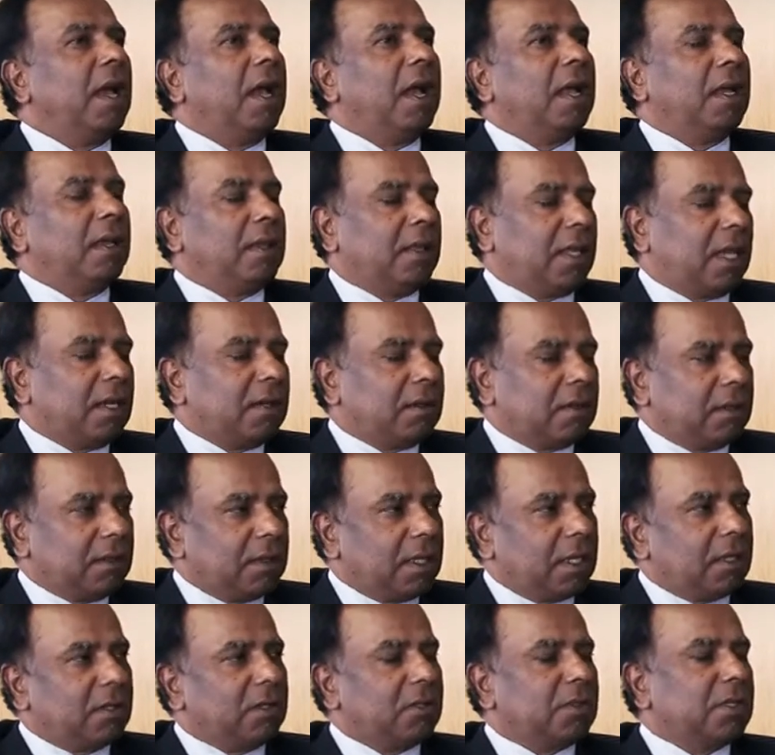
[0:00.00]
and
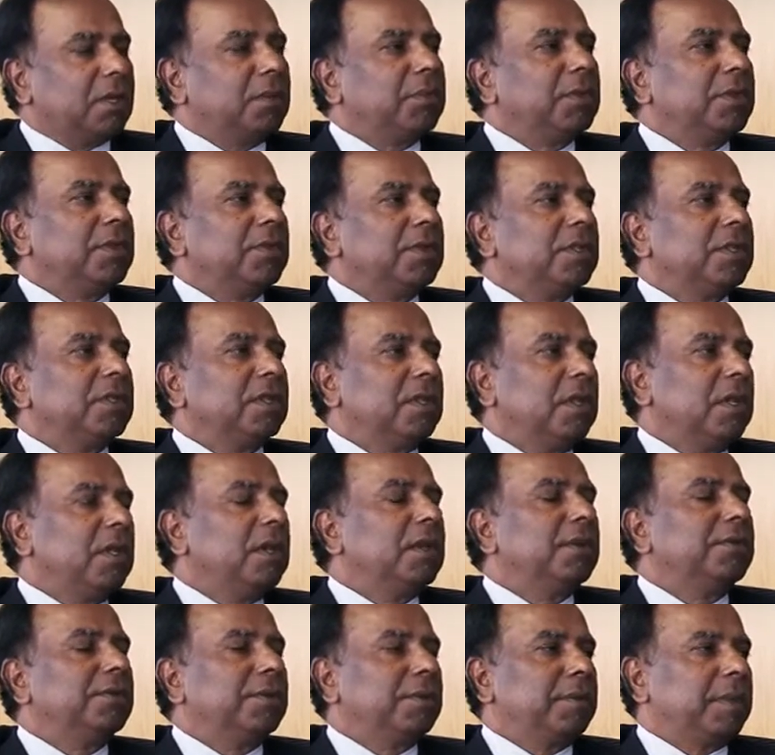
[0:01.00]
that is something which they
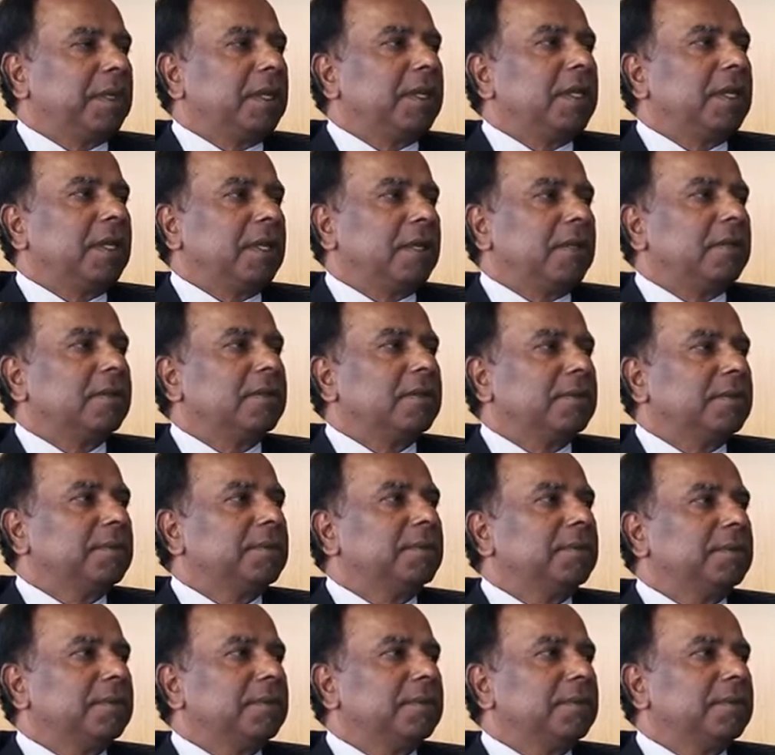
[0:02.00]
learn from the Indians.